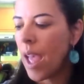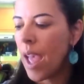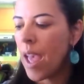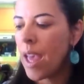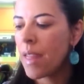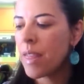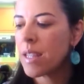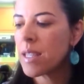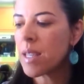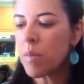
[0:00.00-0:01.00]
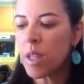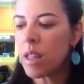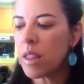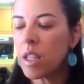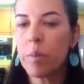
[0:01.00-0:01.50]
and then something
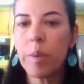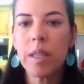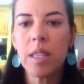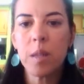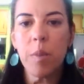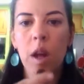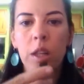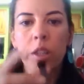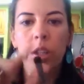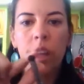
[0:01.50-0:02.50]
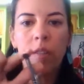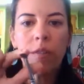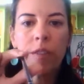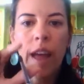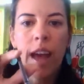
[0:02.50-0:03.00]
a little bit smaller and
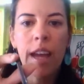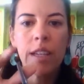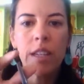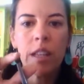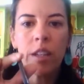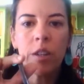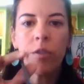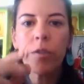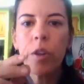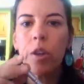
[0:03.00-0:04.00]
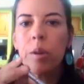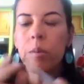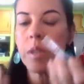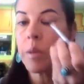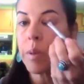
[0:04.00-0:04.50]
flat, a little firm,
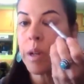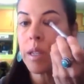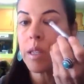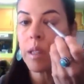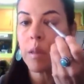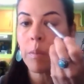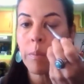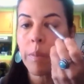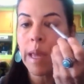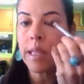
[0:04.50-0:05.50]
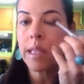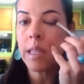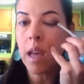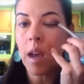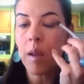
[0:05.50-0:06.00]
to put the base,
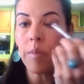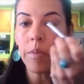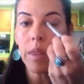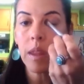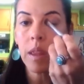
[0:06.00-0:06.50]
the